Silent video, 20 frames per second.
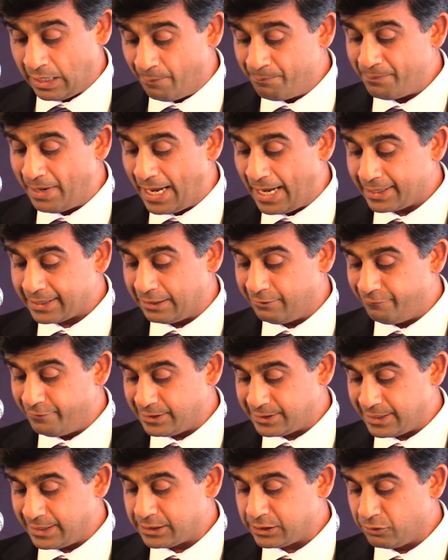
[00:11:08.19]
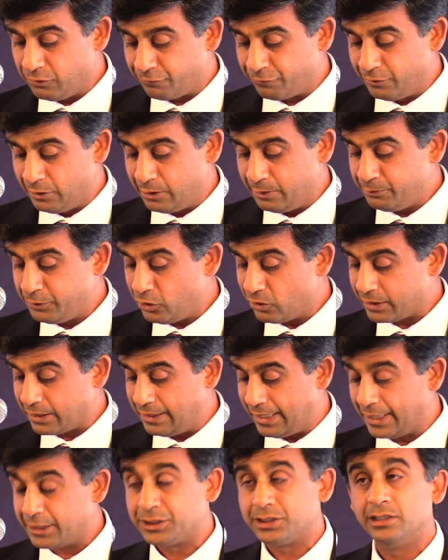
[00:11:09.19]
Come back and visit to firm
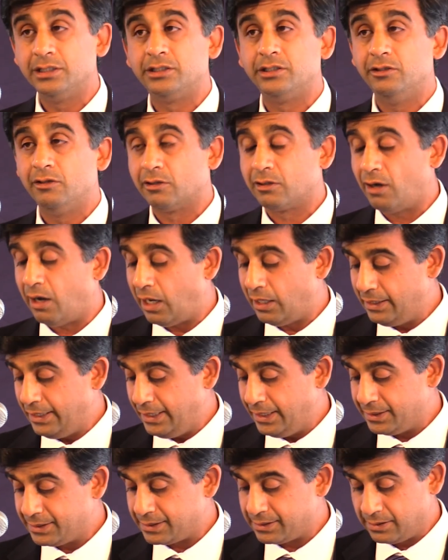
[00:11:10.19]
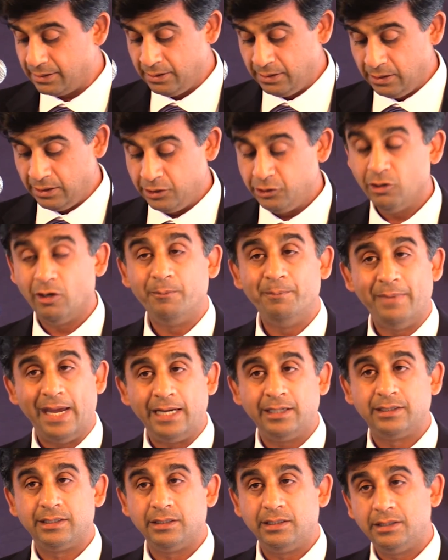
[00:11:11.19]
your connection to your colleagues, your
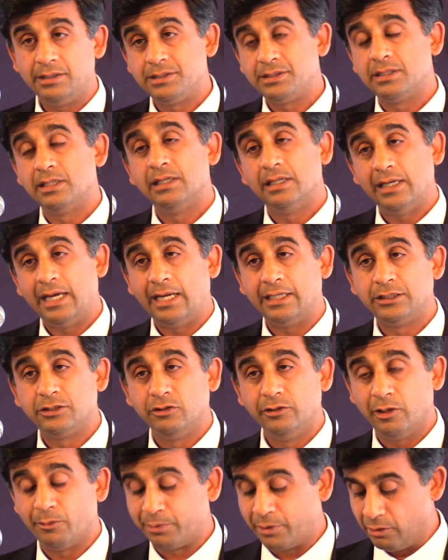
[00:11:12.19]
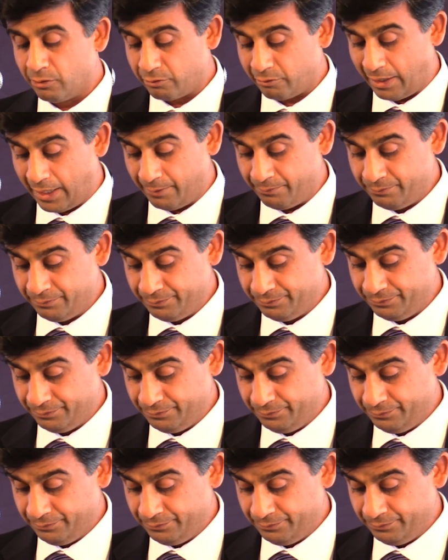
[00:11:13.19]
mentors, and to your program.